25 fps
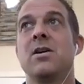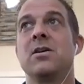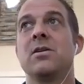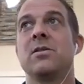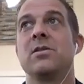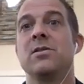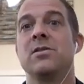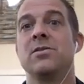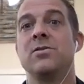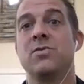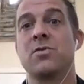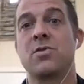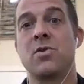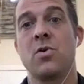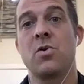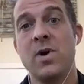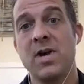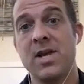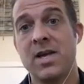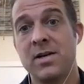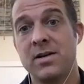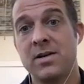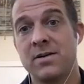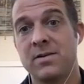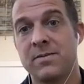you
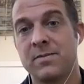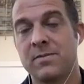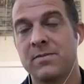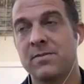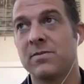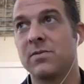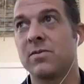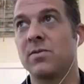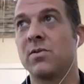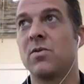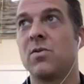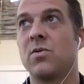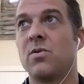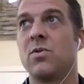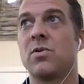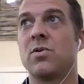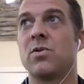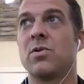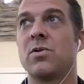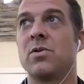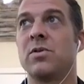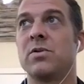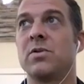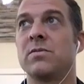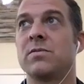quit,
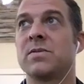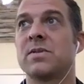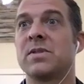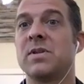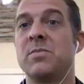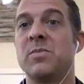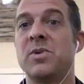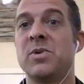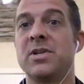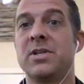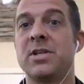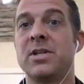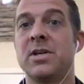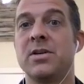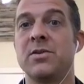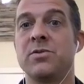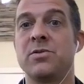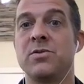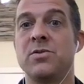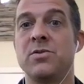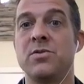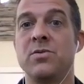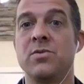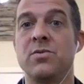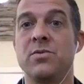or someone tells
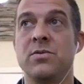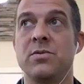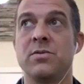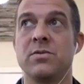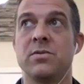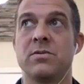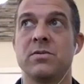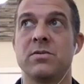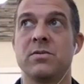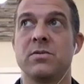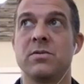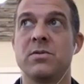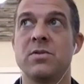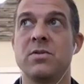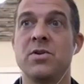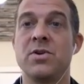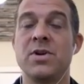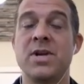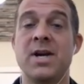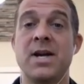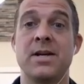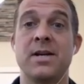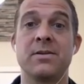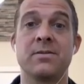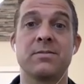you you're
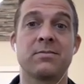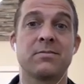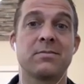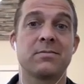not